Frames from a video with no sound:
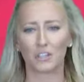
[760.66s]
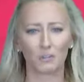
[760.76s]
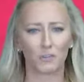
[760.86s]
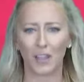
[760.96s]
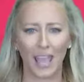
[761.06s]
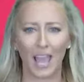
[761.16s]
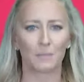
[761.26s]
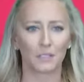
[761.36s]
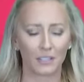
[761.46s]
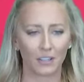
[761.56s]
your
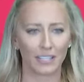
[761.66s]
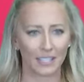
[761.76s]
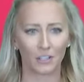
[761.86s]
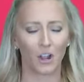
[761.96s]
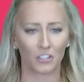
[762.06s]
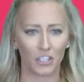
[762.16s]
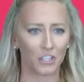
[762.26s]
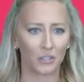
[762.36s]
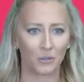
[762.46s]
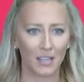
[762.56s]
vocabulary here on
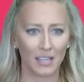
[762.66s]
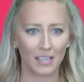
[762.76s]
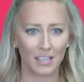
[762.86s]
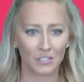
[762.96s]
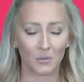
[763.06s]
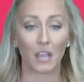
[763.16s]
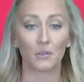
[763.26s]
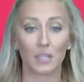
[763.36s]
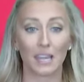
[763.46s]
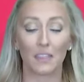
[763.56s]
Q, so now
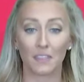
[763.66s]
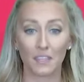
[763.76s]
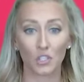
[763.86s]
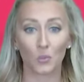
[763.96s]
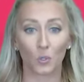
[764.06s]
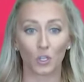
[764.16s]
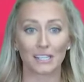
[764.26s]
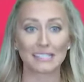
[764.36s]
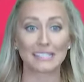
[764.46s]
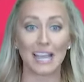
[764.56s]
you can add this word,
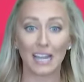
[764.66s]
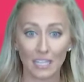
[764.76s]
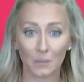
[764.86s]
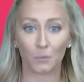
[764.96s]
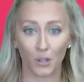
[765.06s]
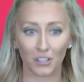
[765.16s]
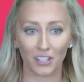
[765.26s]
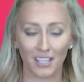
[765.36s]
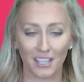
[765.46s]
Donnybrook,